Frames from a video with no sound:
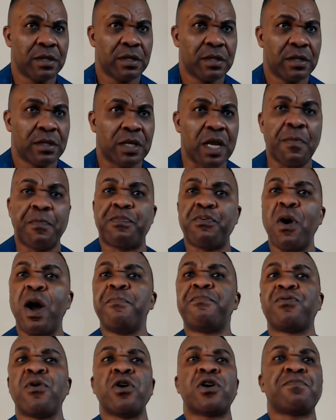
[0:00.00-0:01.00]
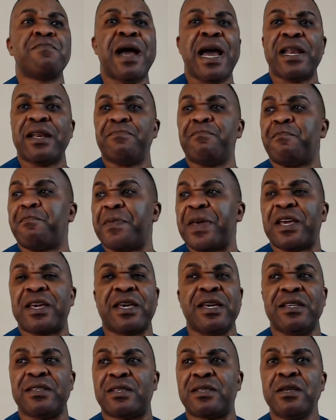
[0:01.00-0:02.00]
The poor broke man pick
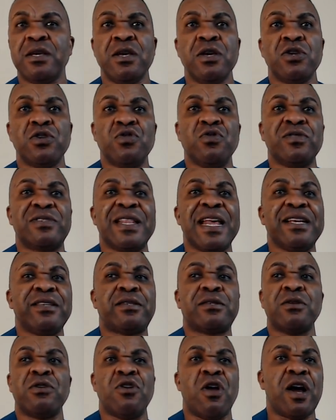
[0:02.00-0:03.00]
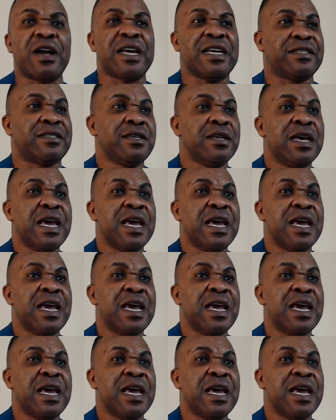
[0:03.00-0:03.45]
his useless luggage,